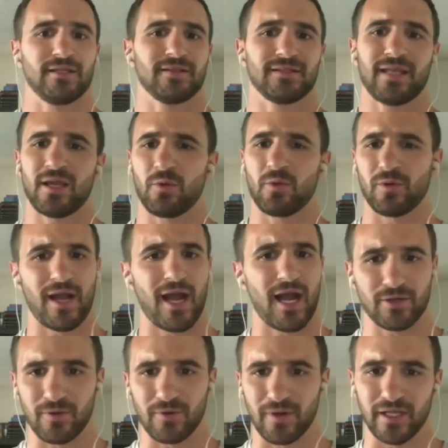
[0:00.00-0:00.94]
They were
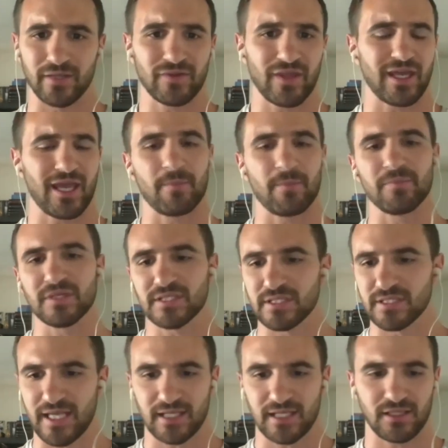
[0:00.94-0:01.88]
not great. They kept
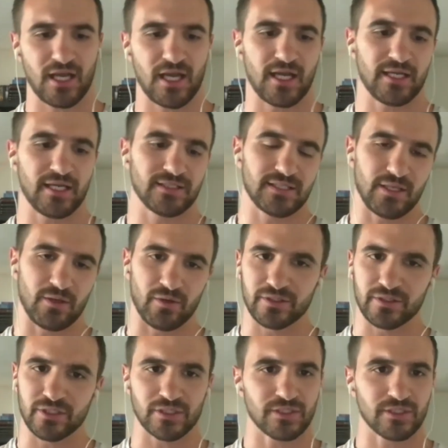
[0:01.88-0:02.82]
missing deadlines.
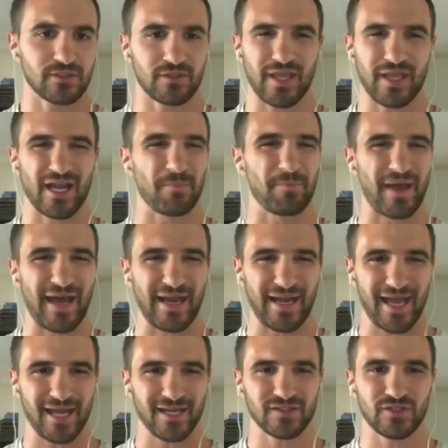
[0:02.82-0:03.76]
They had a bad
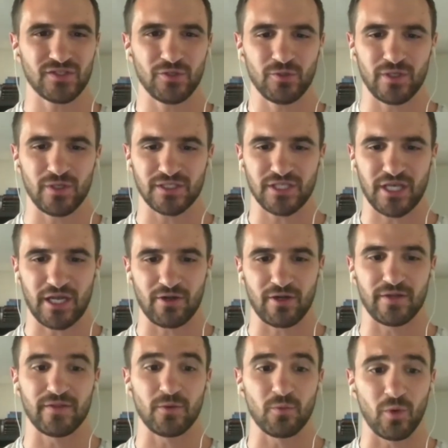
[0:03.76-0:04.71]
attitude, et
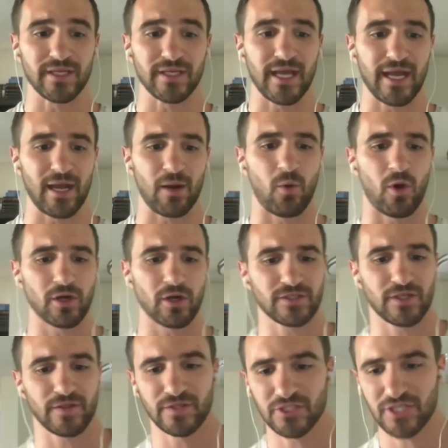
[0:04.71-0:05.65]
cetera. And then one day I
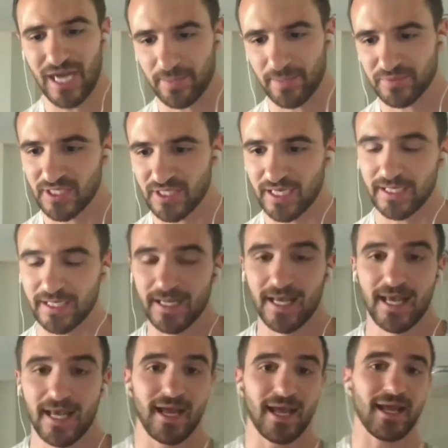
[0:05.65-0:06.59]
walked on the job site,
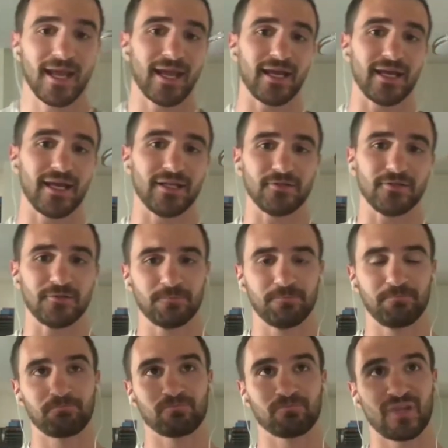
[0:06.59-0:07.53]
and
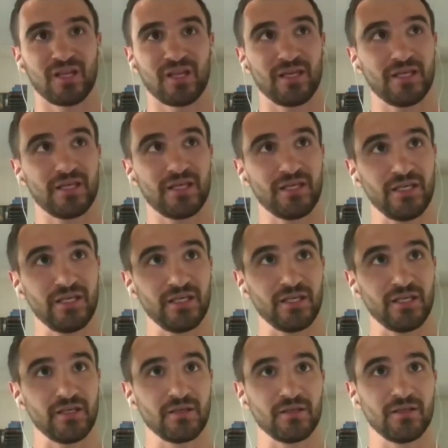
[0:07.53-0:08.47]

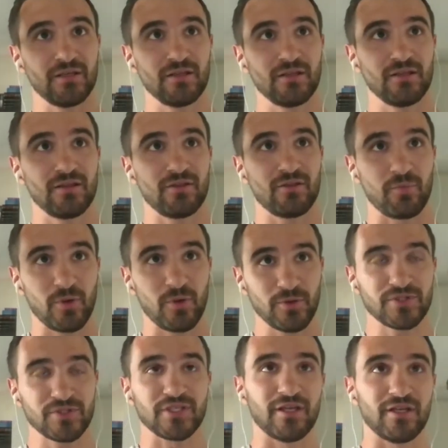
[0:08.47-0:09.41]
the
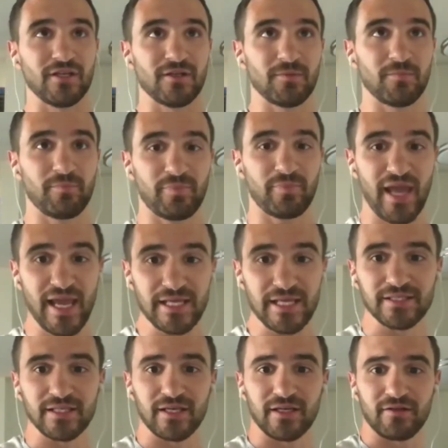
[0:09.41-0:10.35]
person
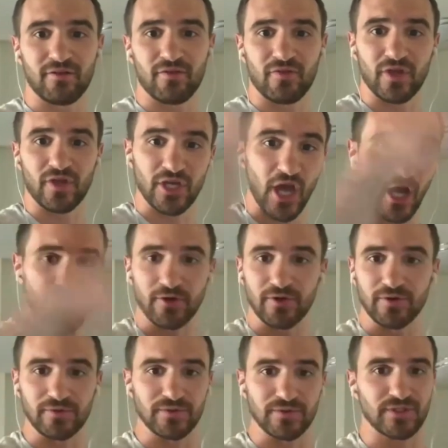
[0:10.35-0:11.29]
painted the
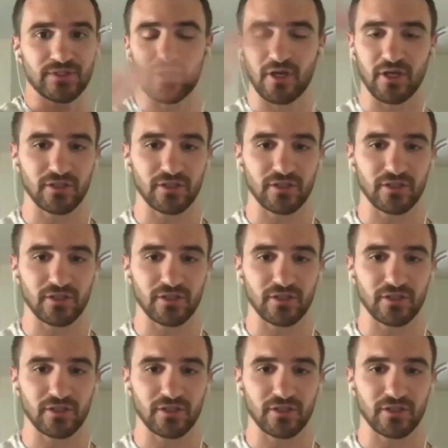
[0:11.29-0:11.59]
gutters,